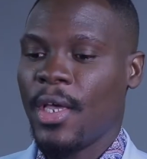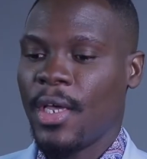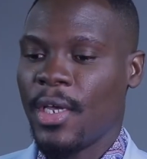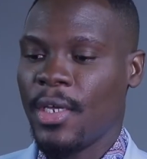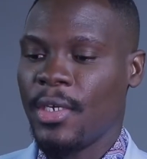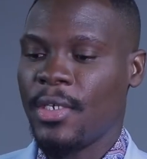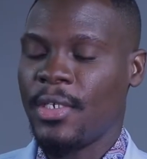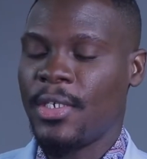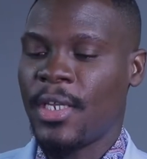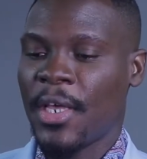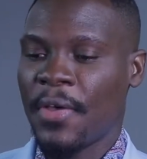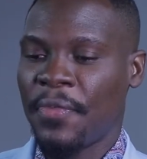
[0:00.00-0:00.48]

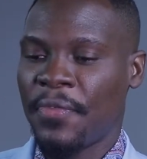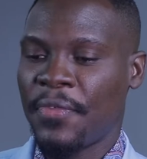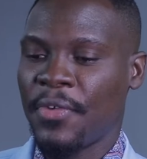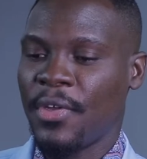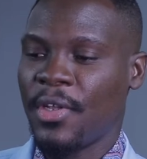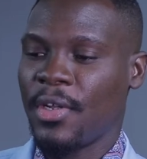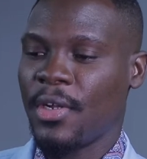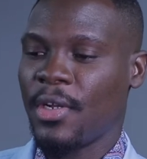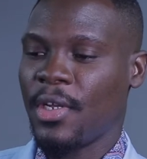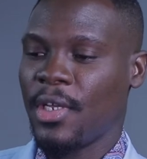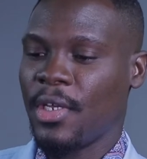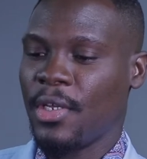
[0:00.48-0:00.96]
it
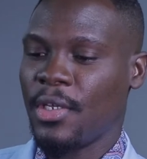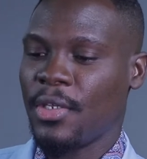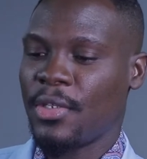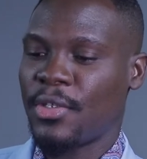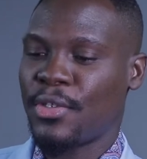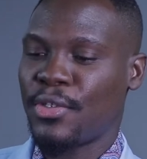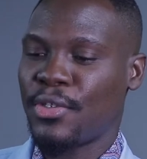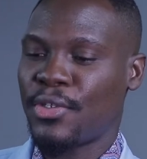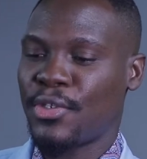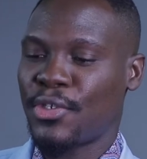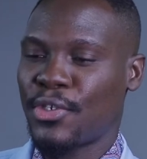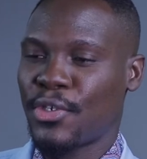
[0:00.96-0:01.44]
definitely
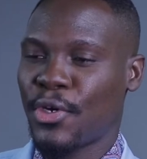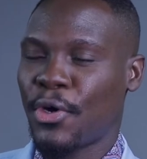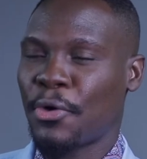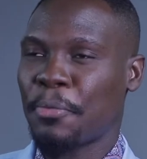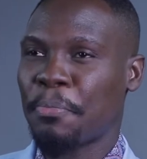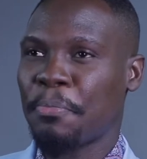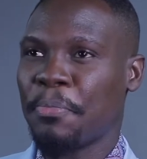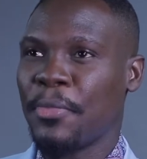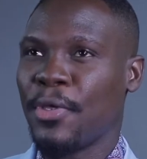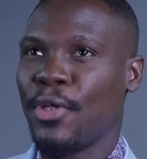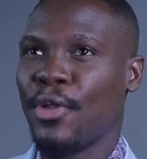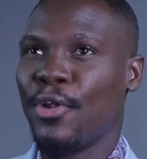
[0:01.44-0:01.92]

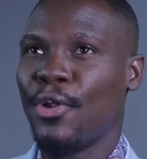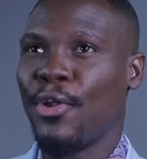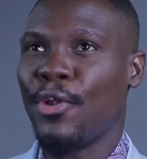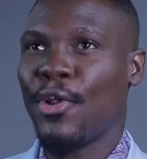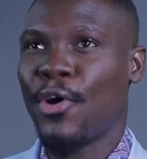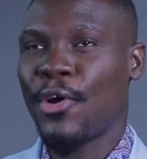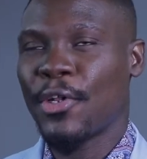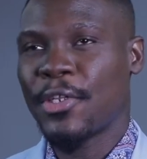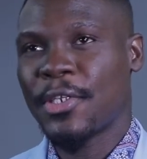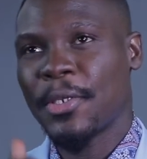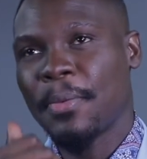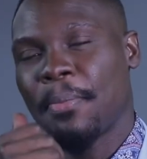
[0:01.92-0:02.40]
taught me a
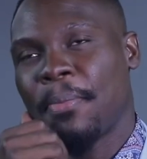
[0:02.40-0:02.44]
lot